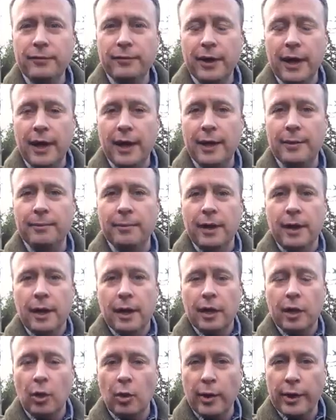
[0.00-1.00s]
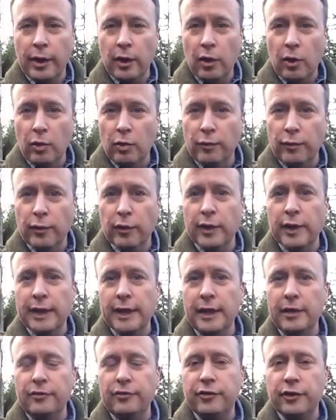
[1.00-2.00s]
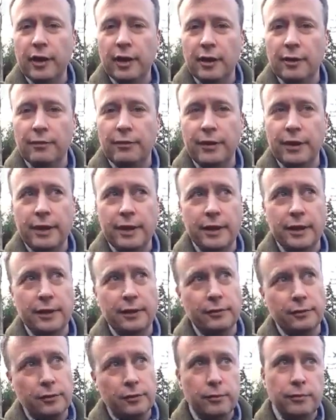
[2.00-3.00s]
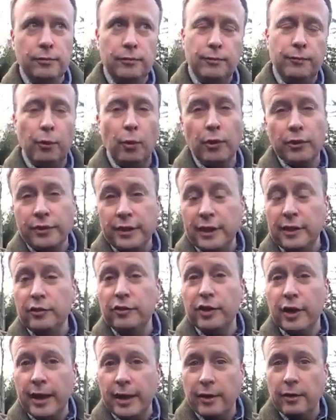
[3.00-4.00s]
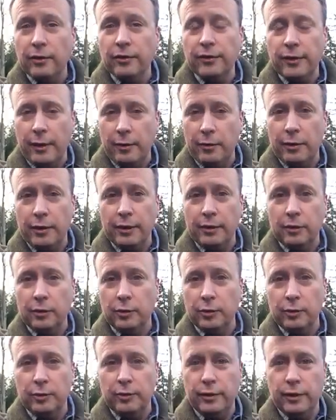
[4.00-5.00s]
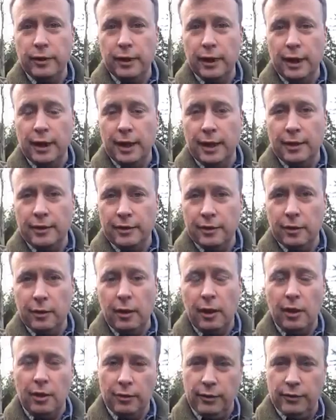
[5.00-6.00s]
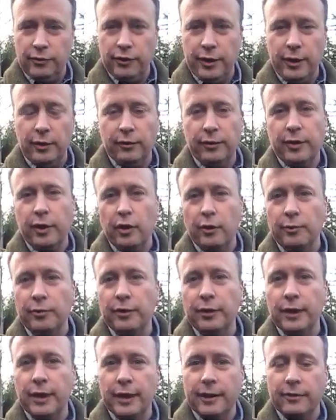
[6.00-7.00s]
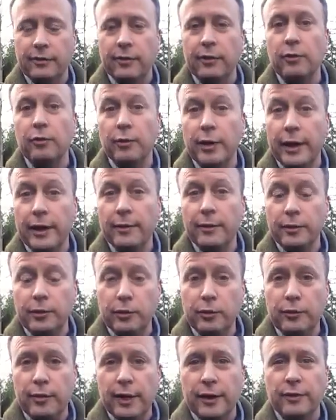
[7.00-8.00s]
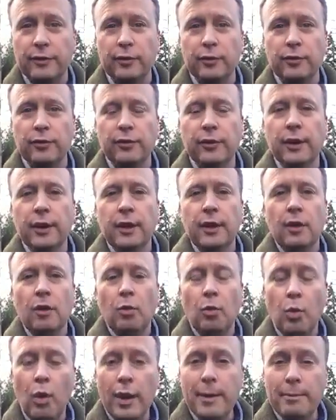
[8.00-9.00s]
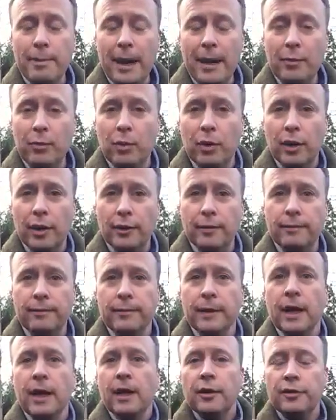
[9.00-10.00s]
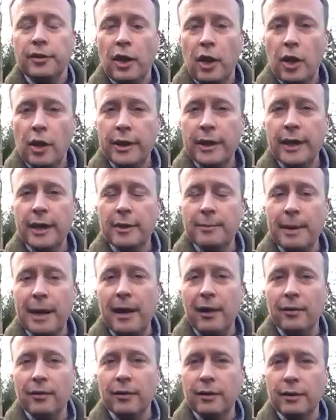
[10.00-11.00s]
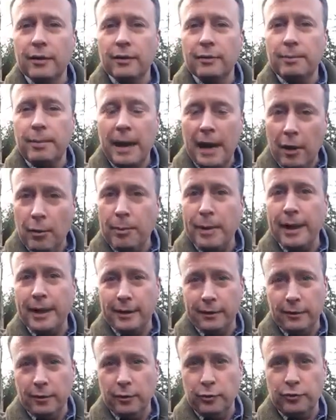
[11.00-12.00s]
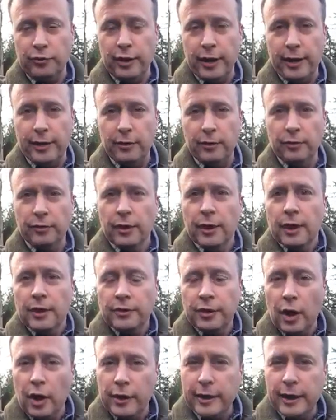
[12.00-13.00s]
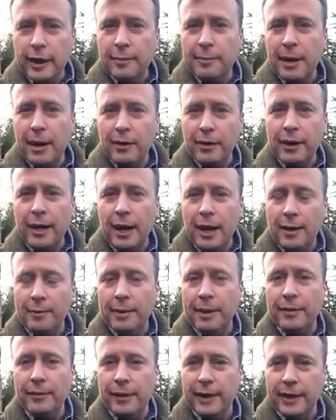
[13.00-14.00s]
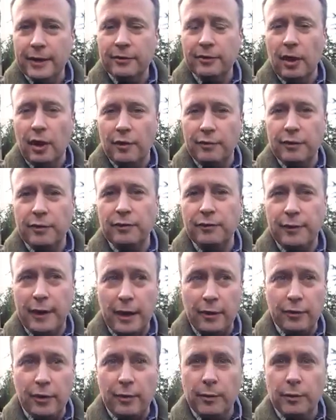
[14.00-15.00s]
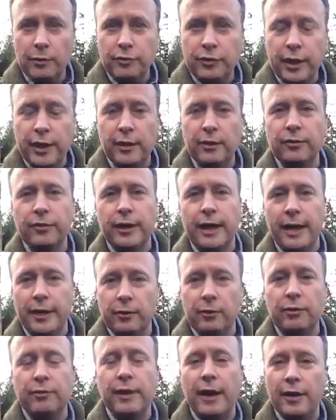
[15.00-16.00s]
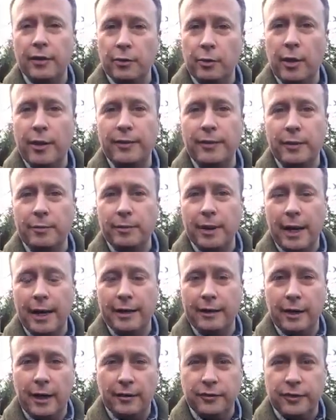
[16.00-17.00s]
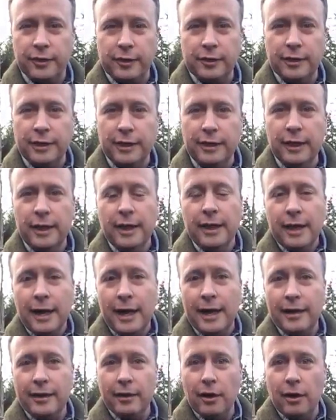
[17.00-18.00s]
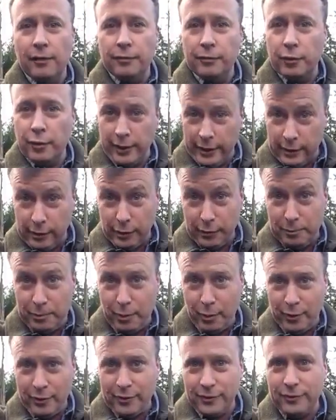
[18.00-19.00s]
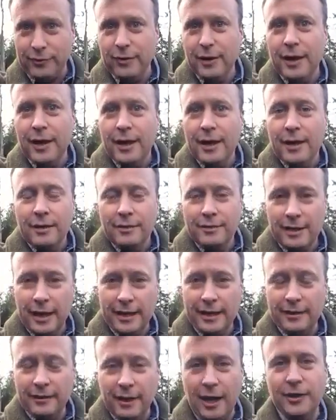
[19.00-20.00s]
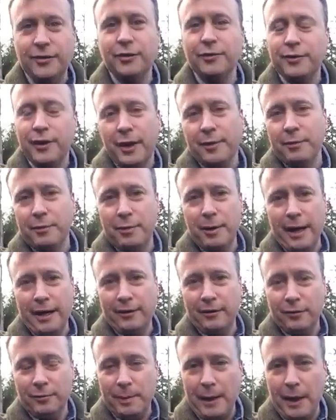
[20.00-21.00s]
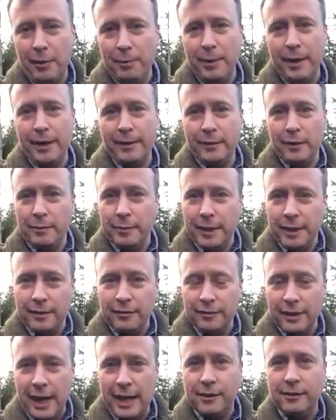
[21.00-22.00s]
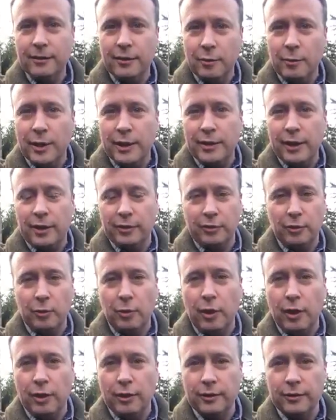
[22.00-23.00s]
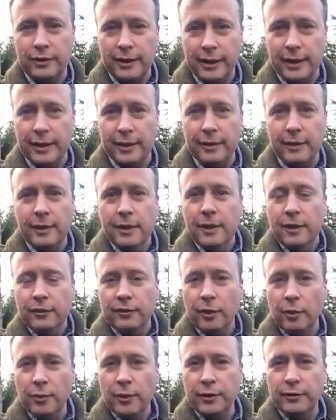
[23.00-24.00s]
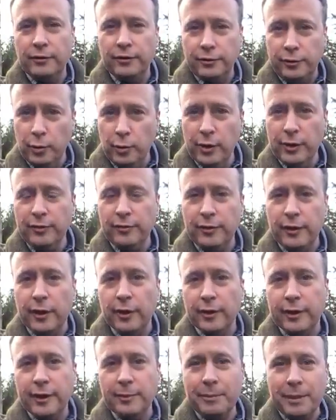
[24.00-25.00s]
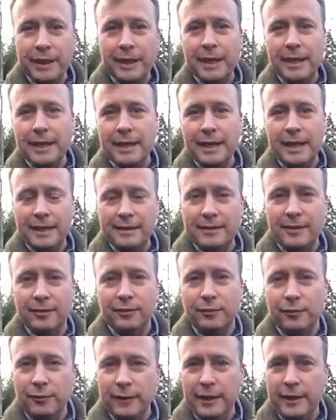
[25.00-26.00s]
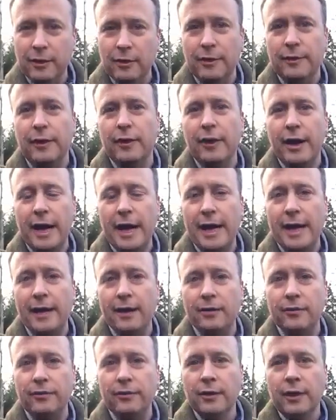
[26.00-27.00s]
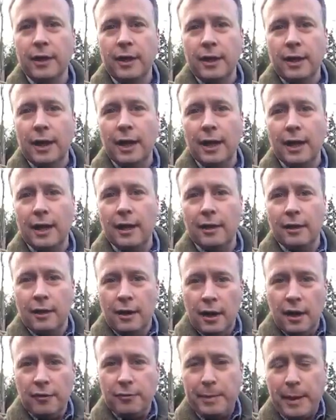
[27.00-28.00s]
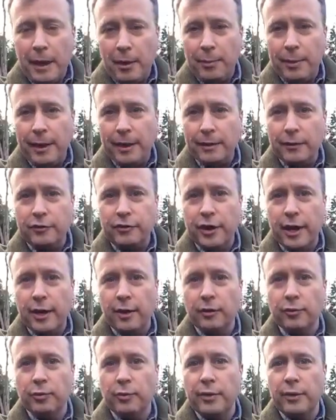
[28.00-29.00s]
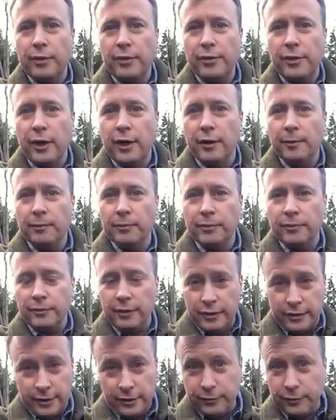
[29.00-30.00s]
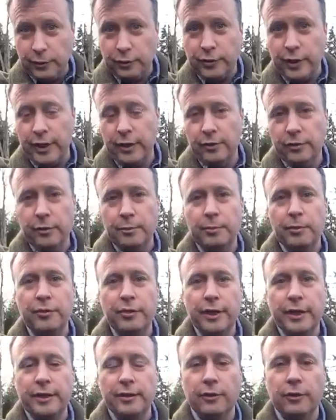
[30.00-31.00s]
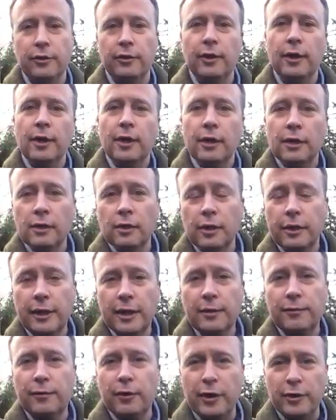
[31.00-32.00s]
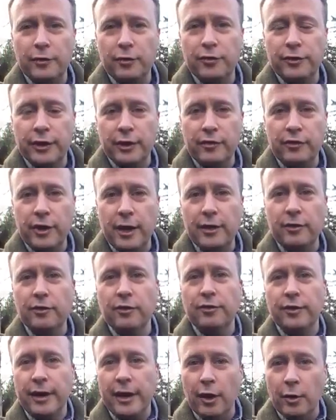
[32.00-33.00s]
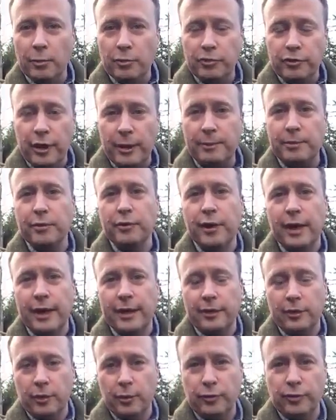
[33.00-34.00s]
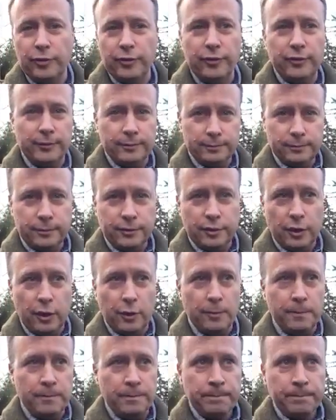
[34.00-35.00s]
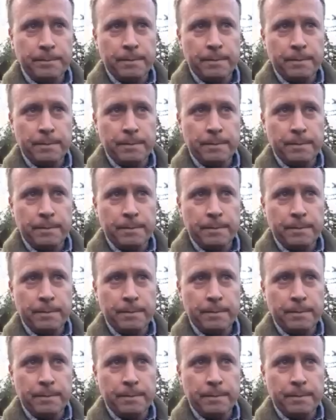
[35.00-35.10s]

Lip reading: of time going over each of the 14 channels. That would include all the channels, the arms and legs, and the Ren and the Du vessels, one by one, talking about palpating those channels, talking about common things often found on those channels and how to evaluate them diagnostically, and of critical importance, taking lots of time to practice palpating them in exactly the way Dr. Wang did, so that students there can begin to get this feel in their hands of palpating the channels with the thumbs, the distal channels in particular, looking for interesting changes that help shape your diagnosis. So